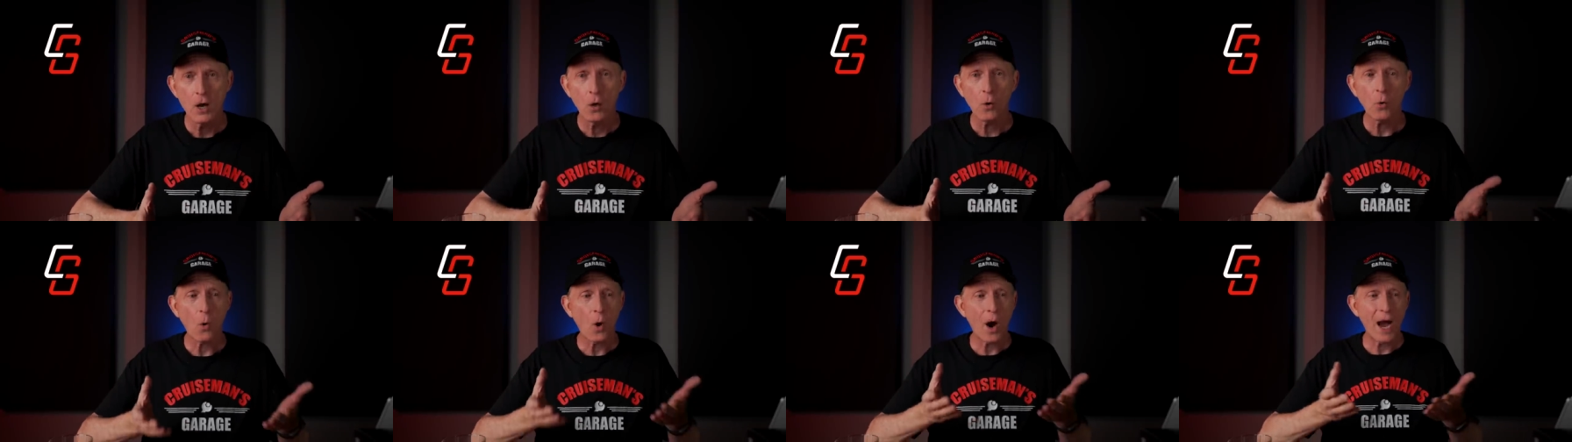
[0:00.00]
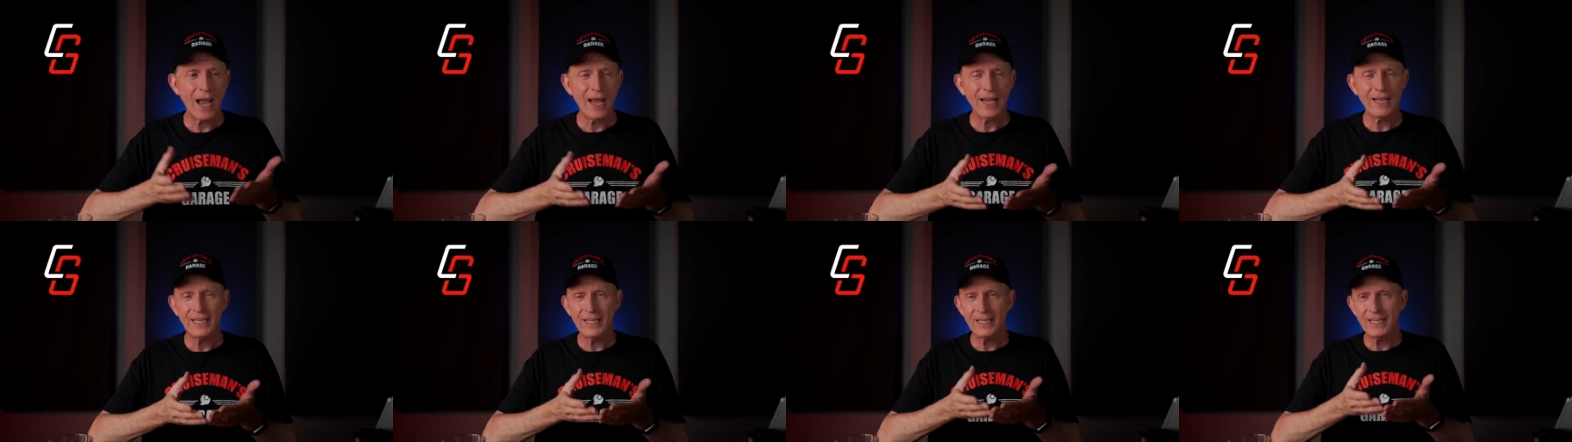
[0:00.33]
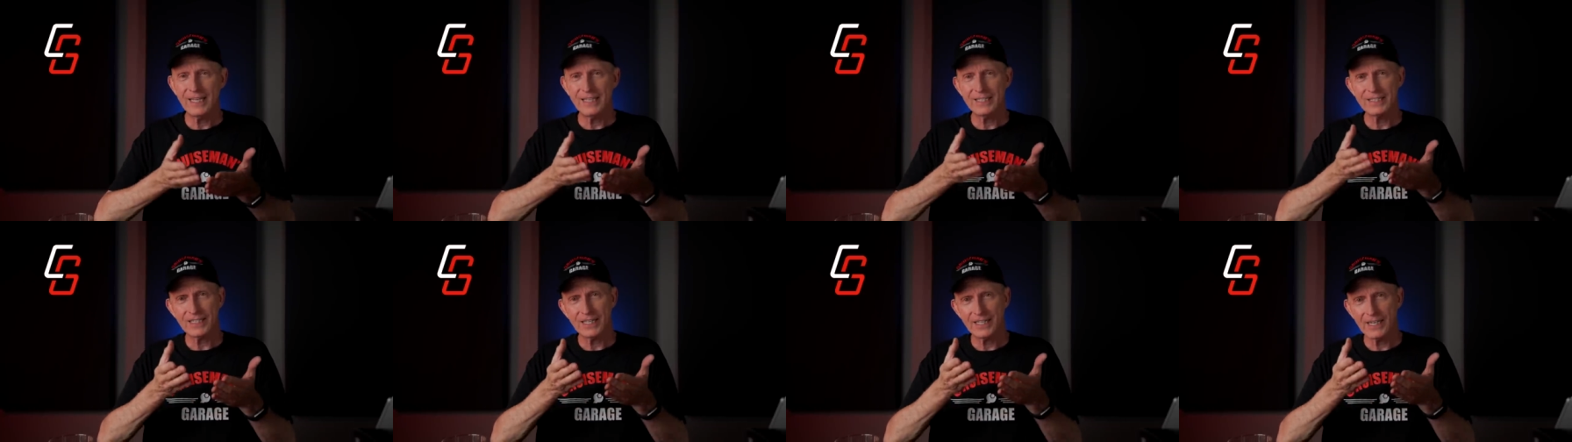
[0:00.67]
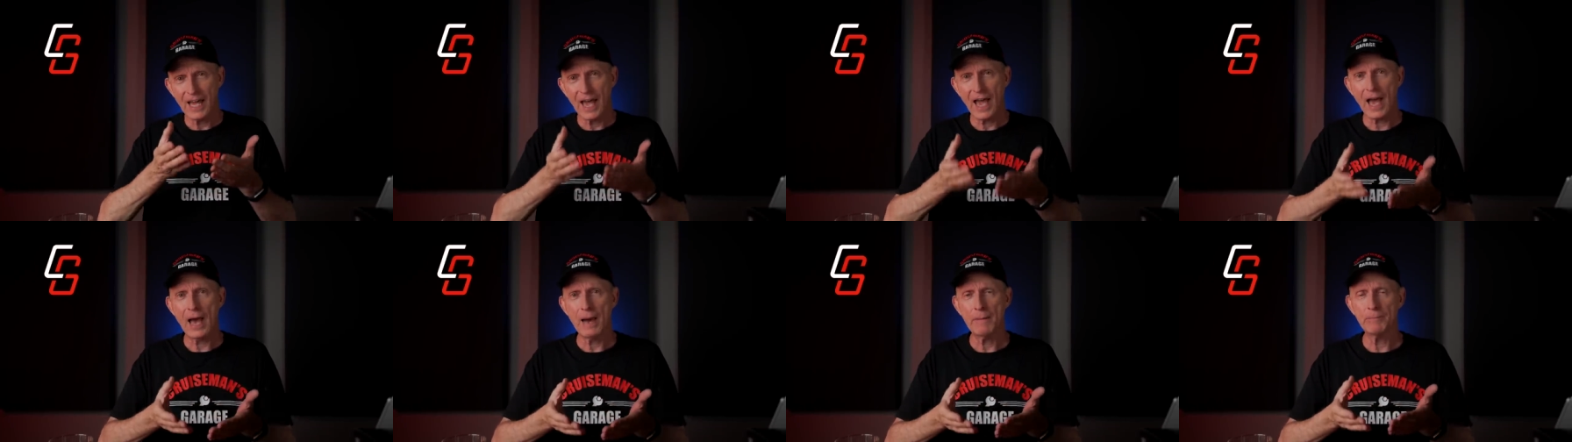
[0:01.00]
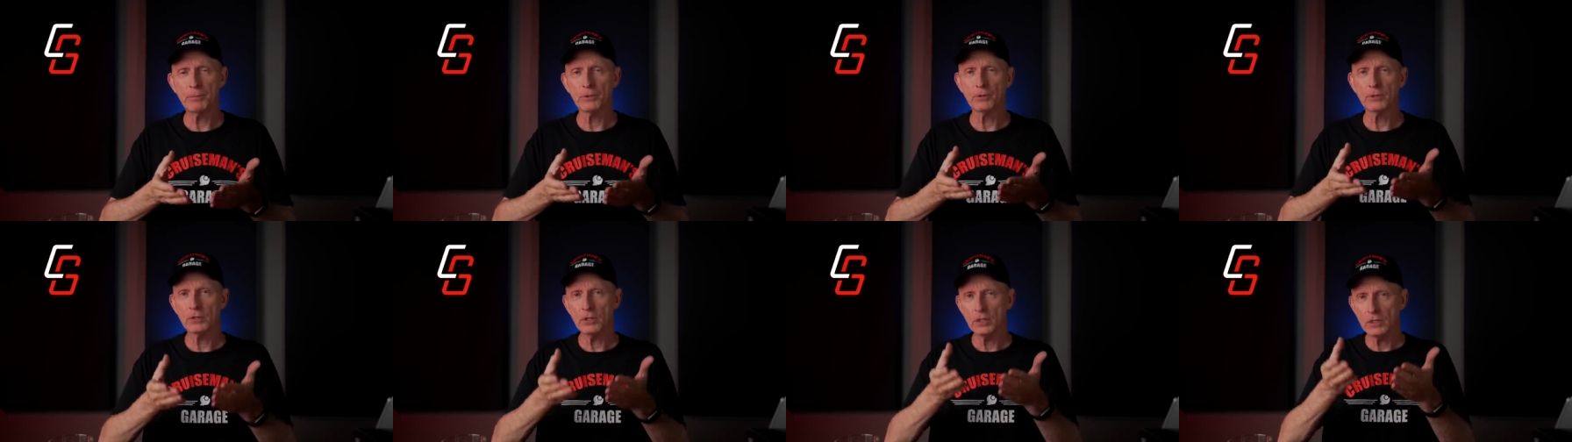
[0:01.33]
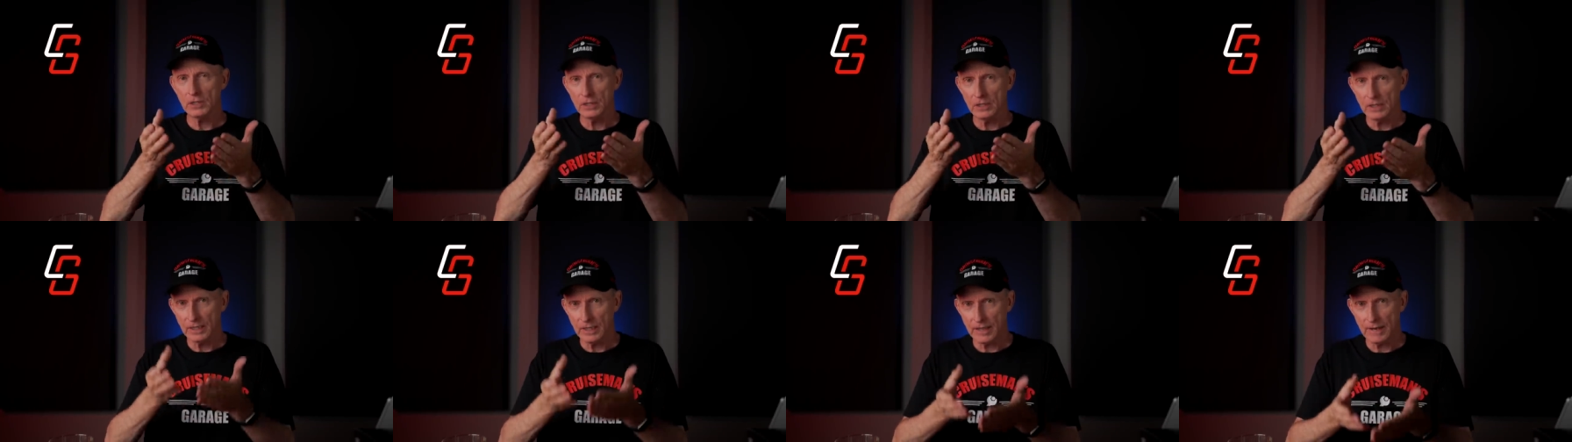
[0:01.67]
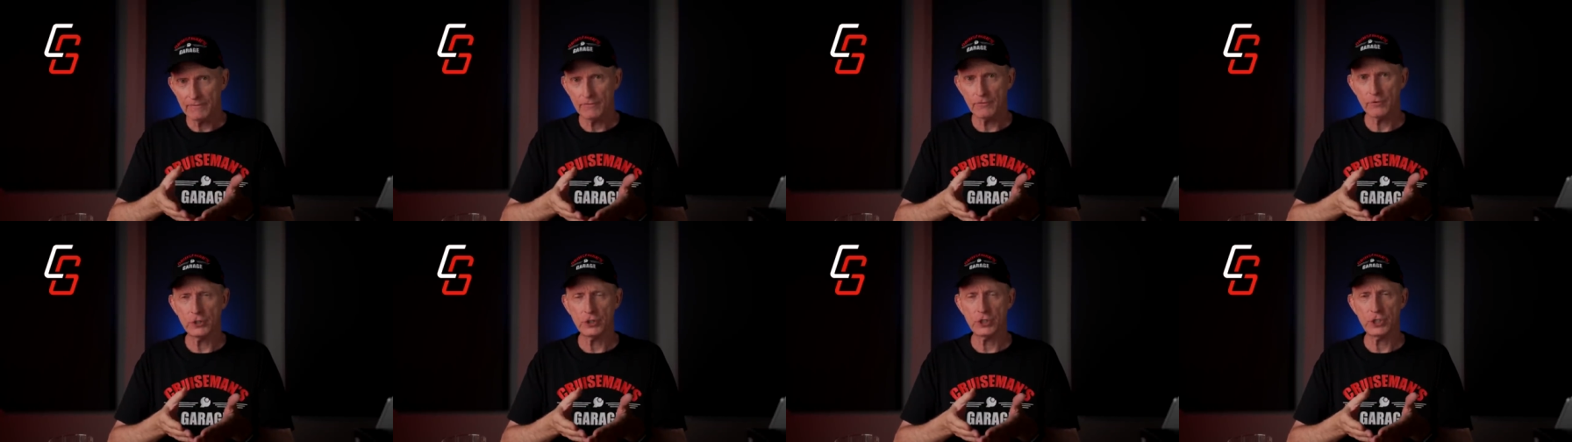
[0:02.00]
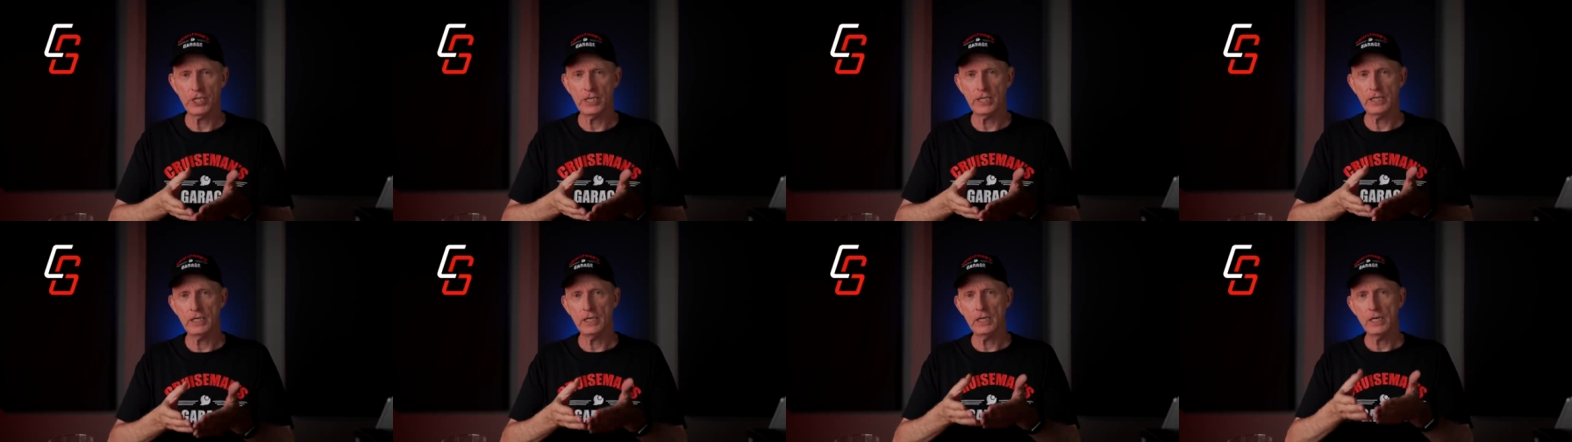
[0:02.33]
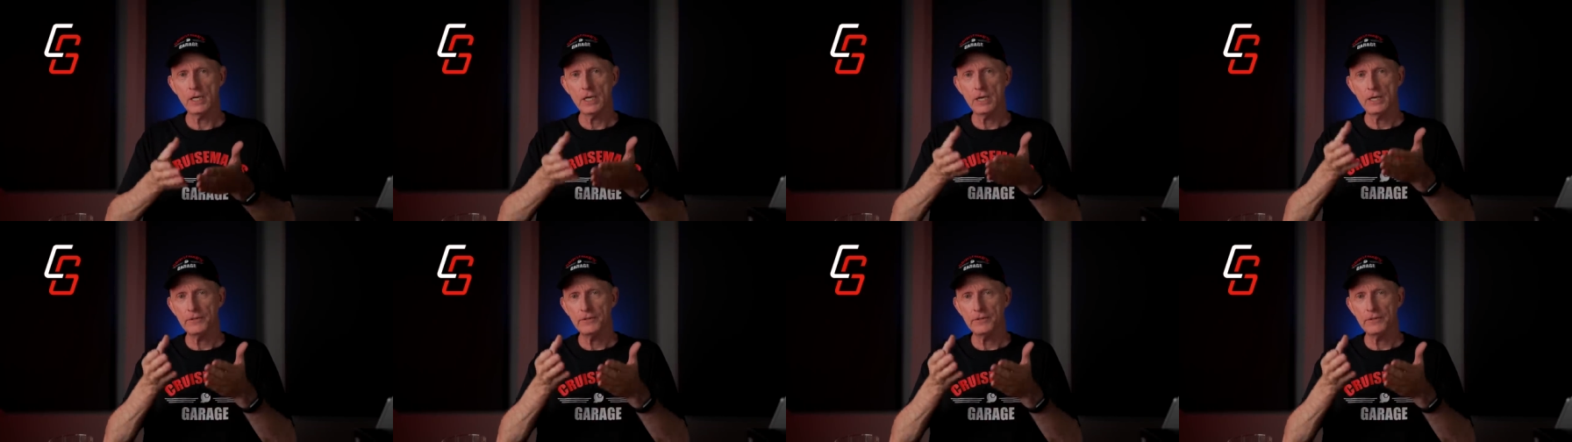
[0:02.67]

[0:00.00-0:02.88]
Why isn't Apple leveraging